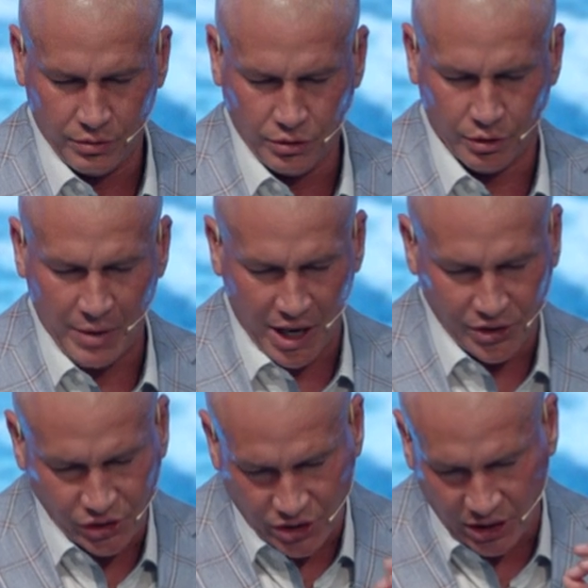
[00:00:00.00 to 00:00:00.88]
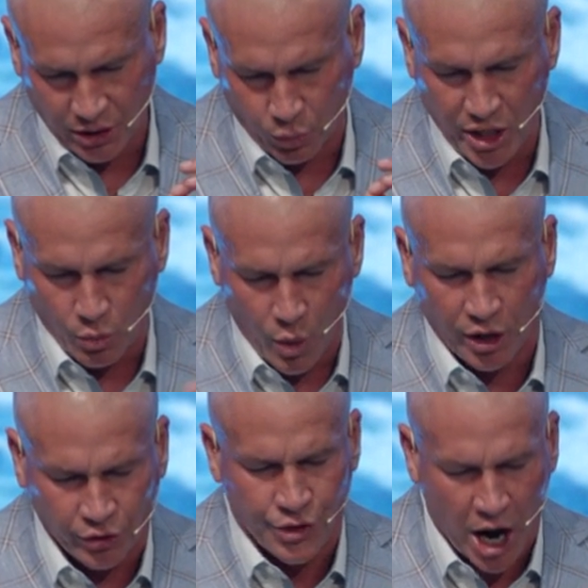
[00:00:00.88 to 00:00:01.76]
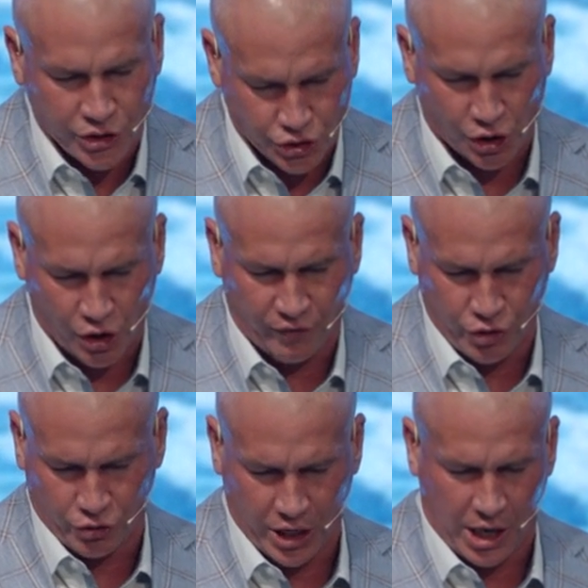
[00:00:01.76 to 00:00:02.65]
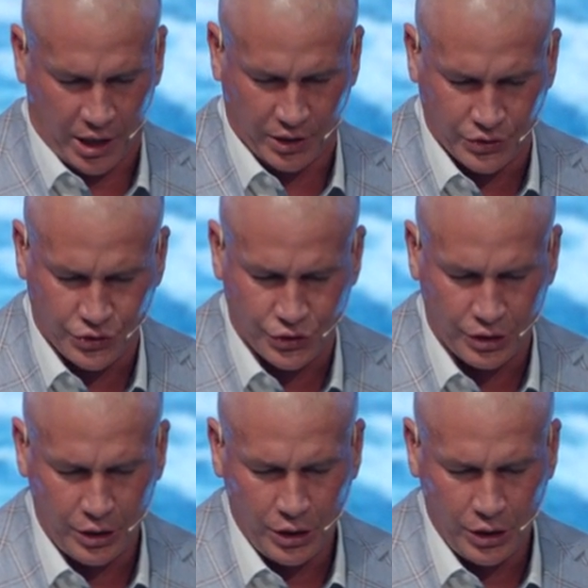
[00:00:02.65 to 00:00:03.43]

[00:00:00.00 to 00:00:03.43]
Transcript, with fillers: your majesty, we will not serve your gods